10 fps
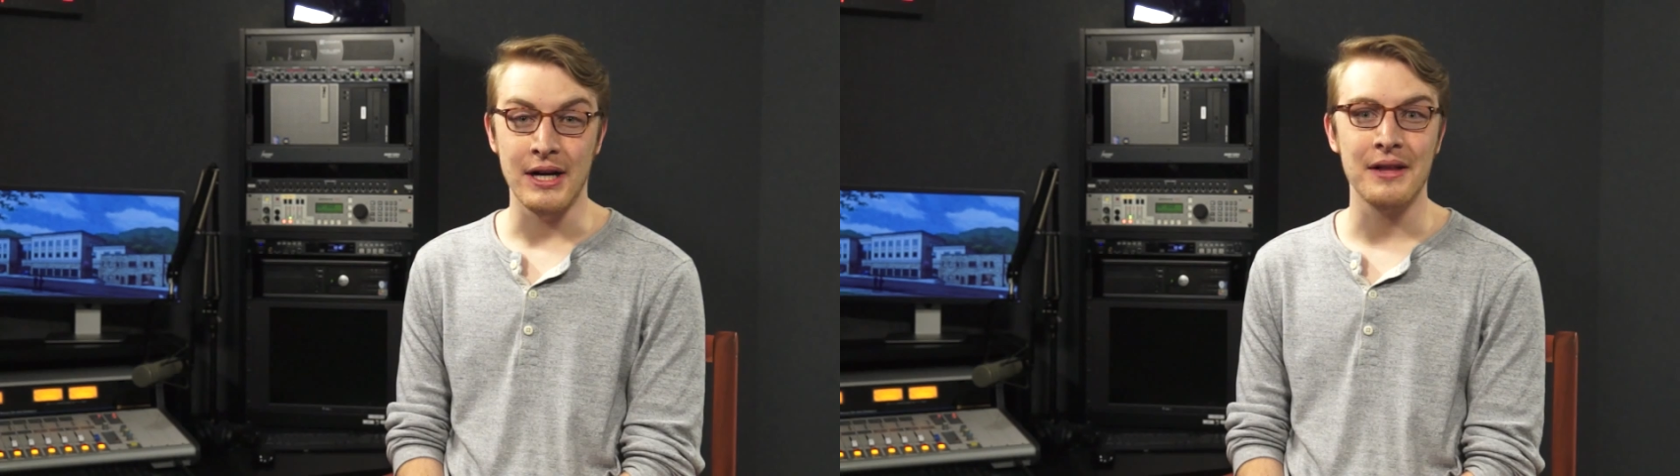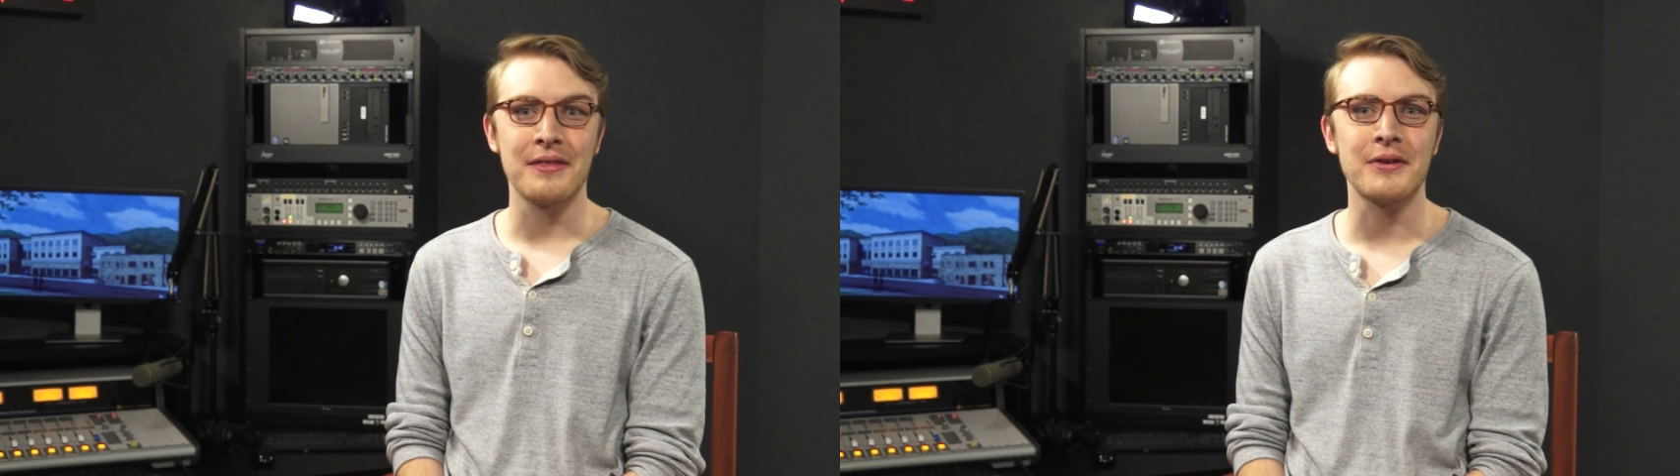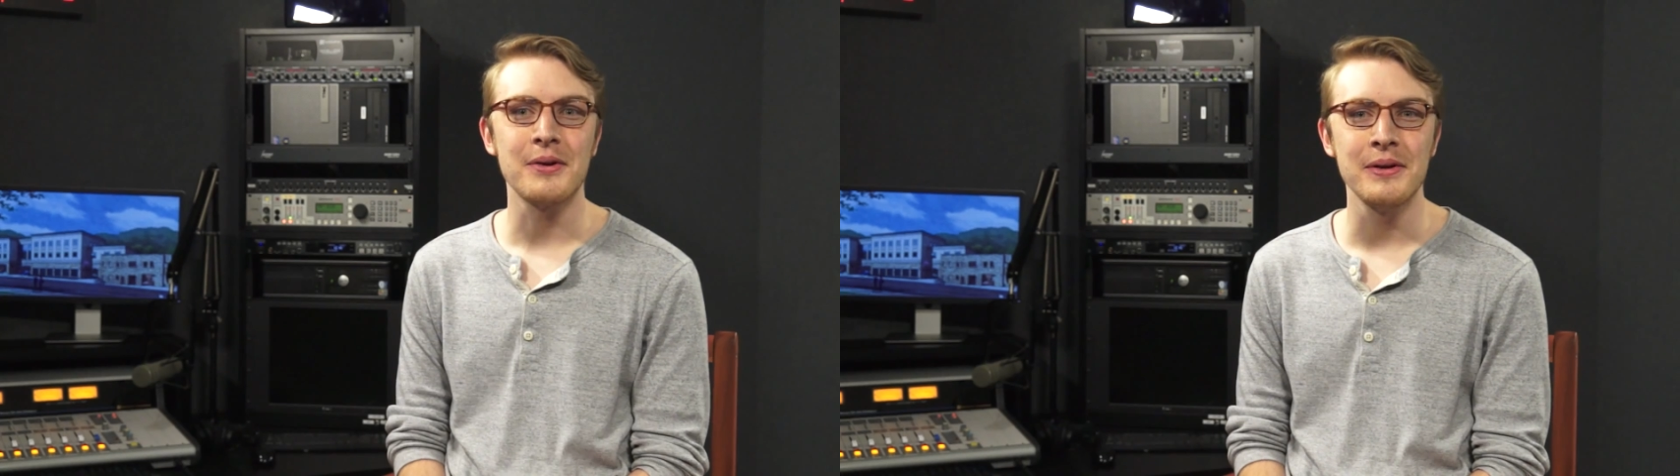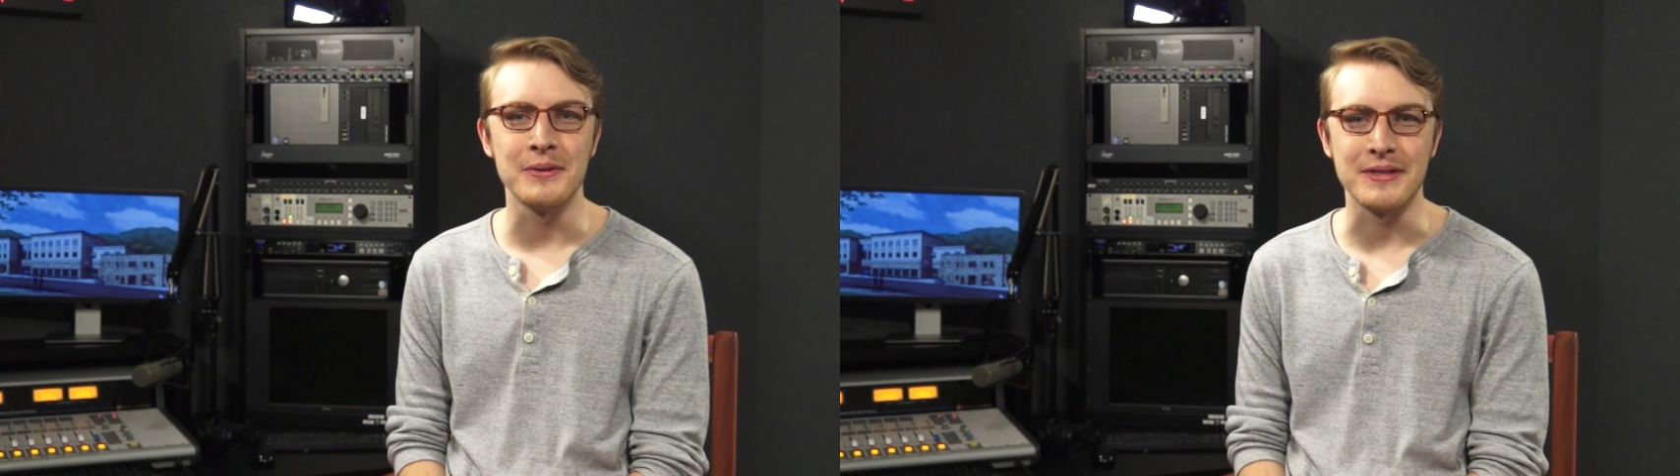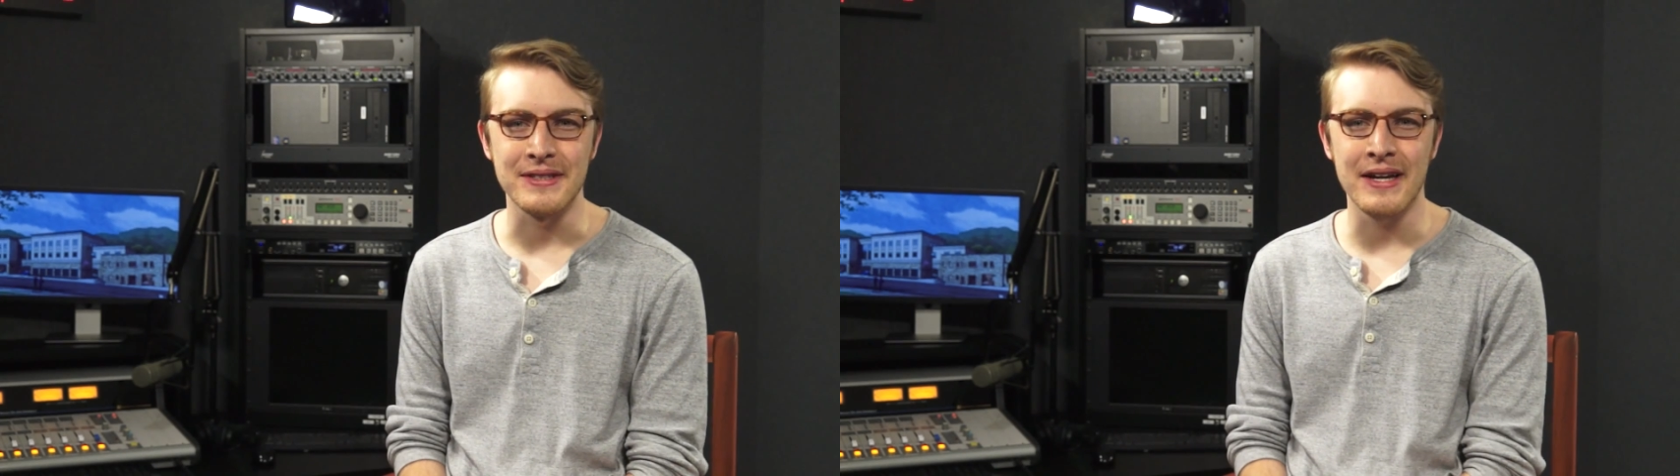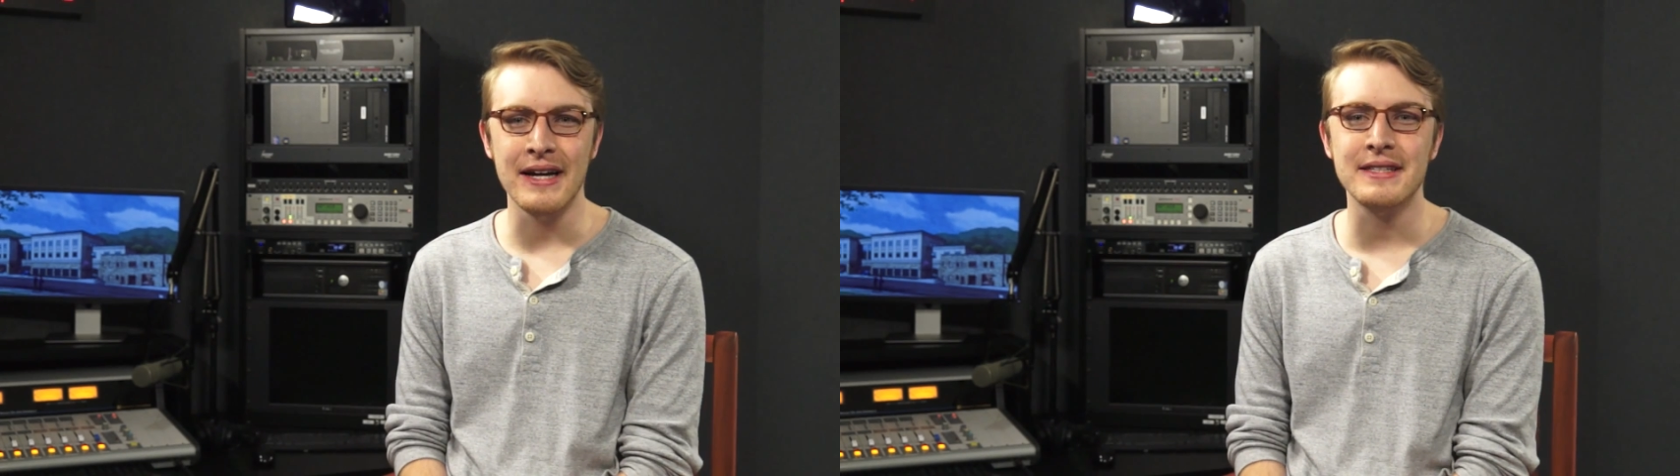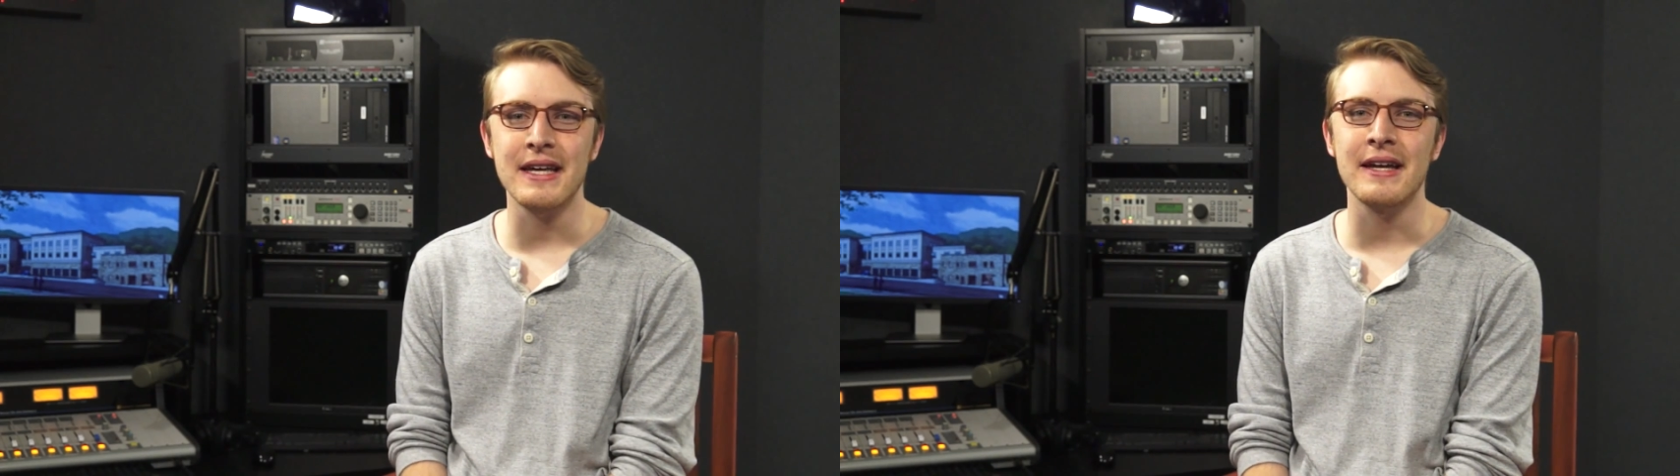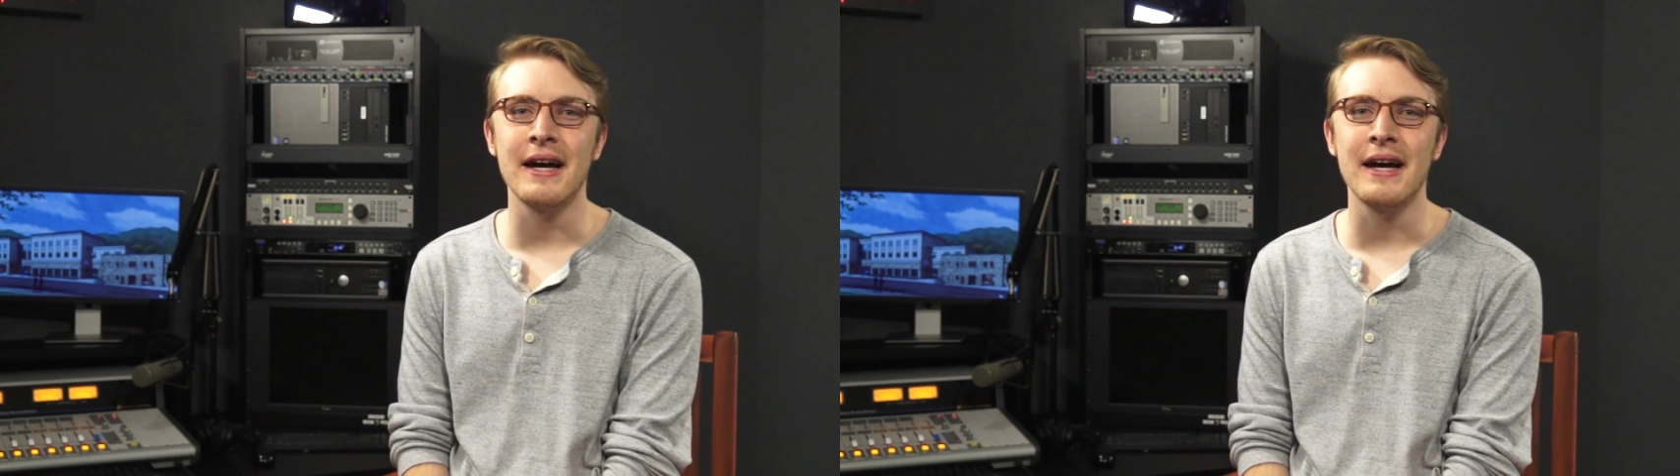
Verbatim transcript: Jonathan Cruz, Nights at